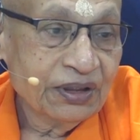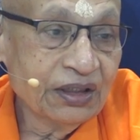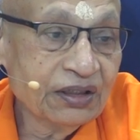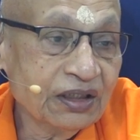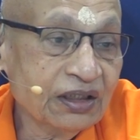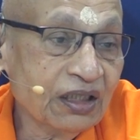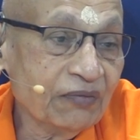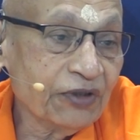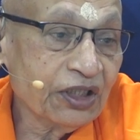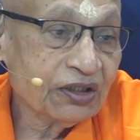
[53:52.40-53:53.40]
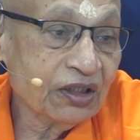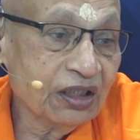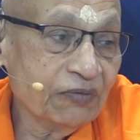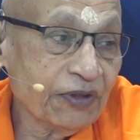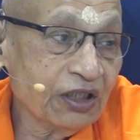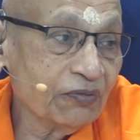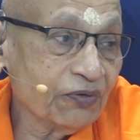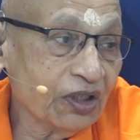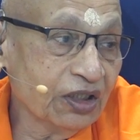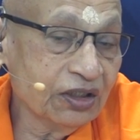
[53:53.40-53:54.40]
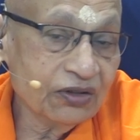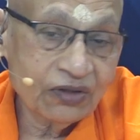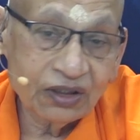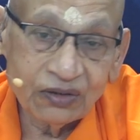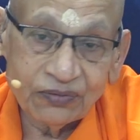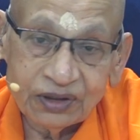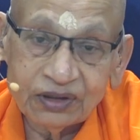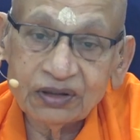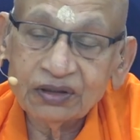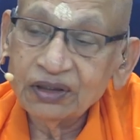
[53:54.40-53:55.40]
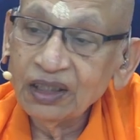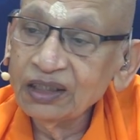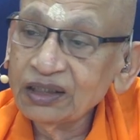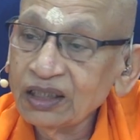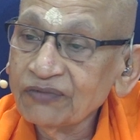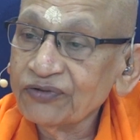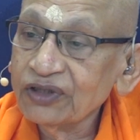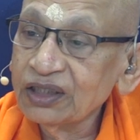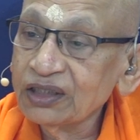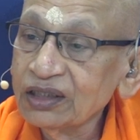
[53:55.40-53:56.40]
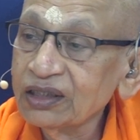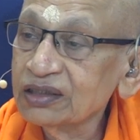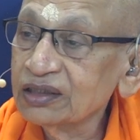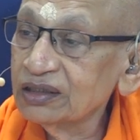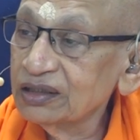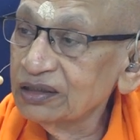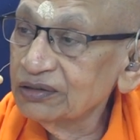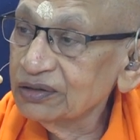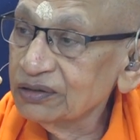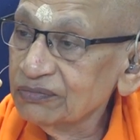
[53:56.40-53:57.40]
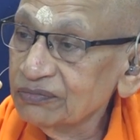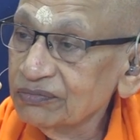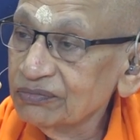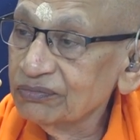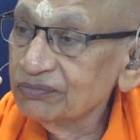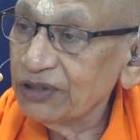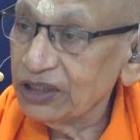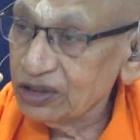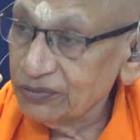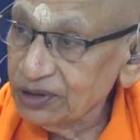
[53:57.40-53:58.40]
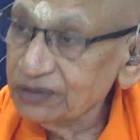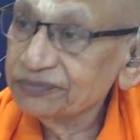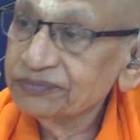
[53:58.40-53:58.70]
is anya apeksha, dependent upon anya or other one, and therefore it is perishable.